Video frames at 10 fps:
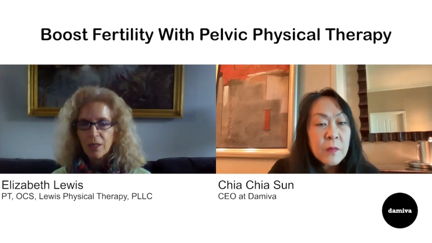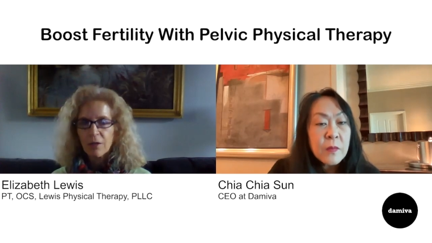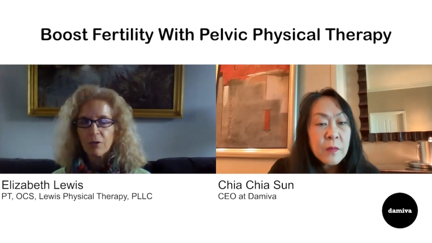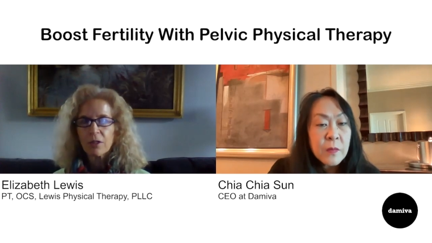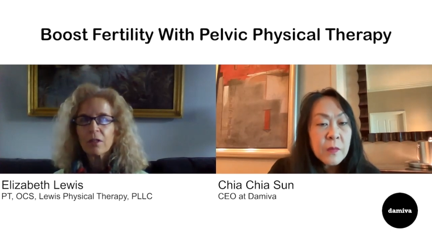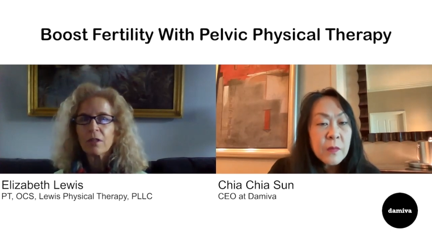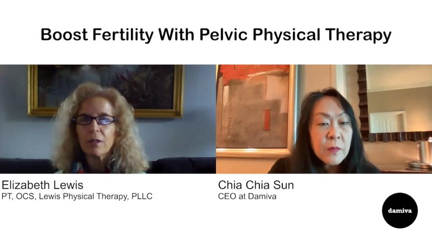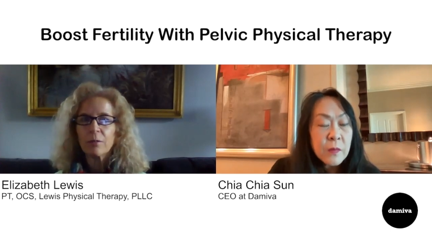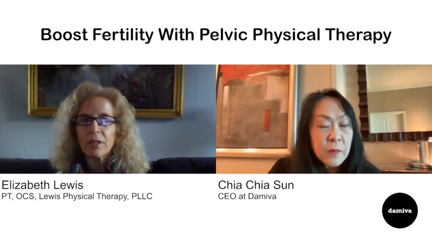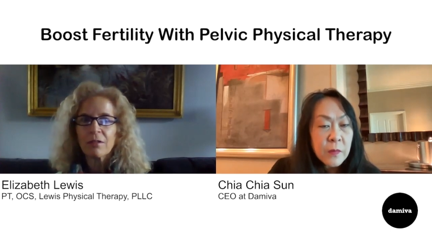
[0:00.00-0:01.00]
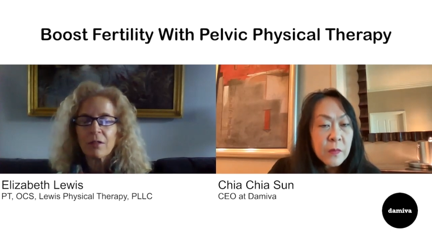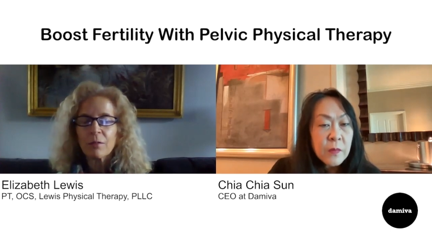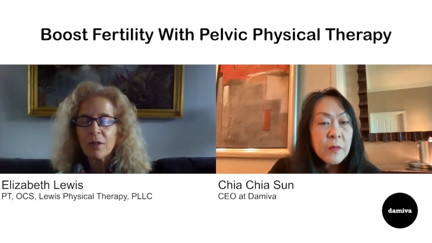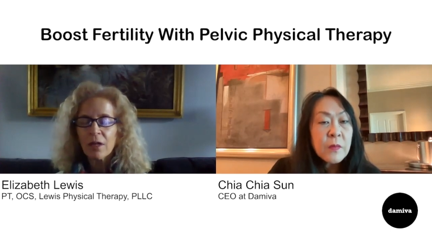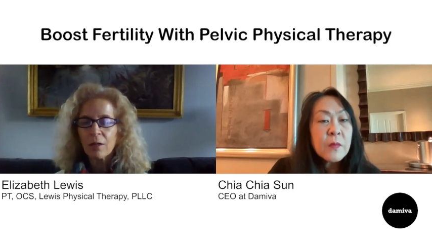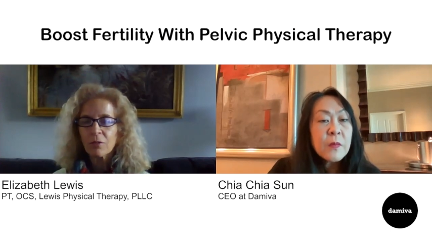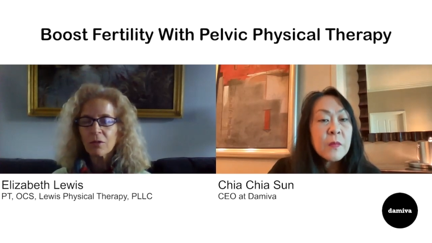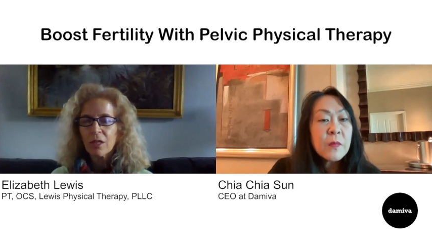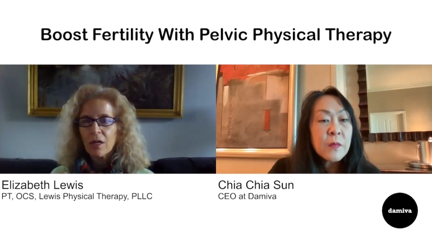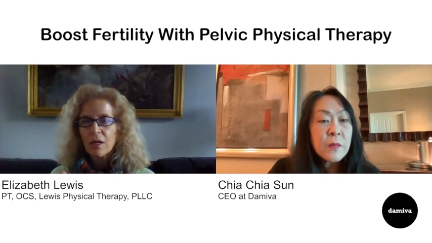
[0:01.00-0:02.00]
Speaker 1: fertility because sometimes
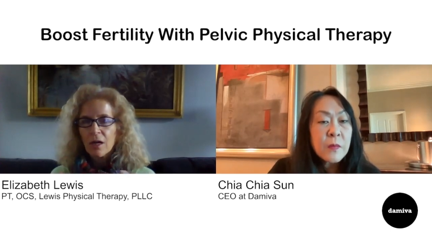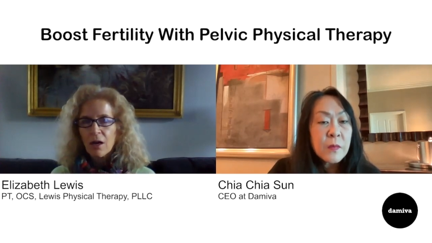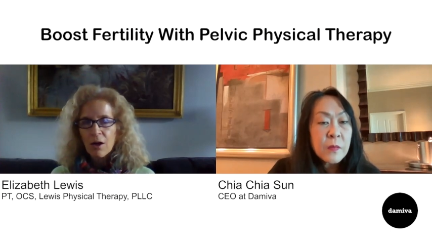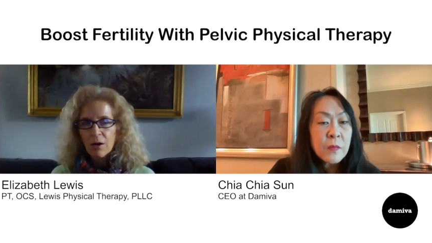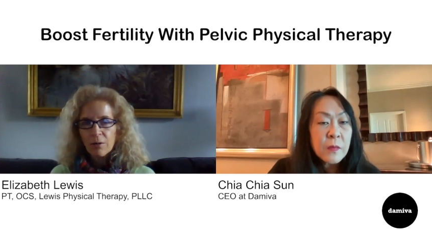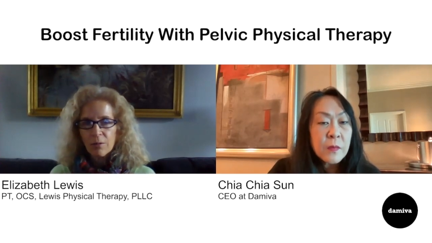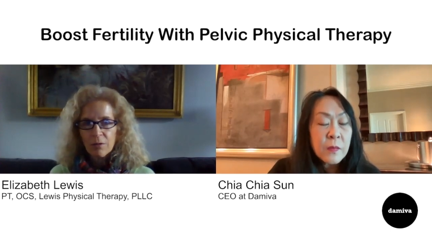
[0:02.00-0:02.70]
our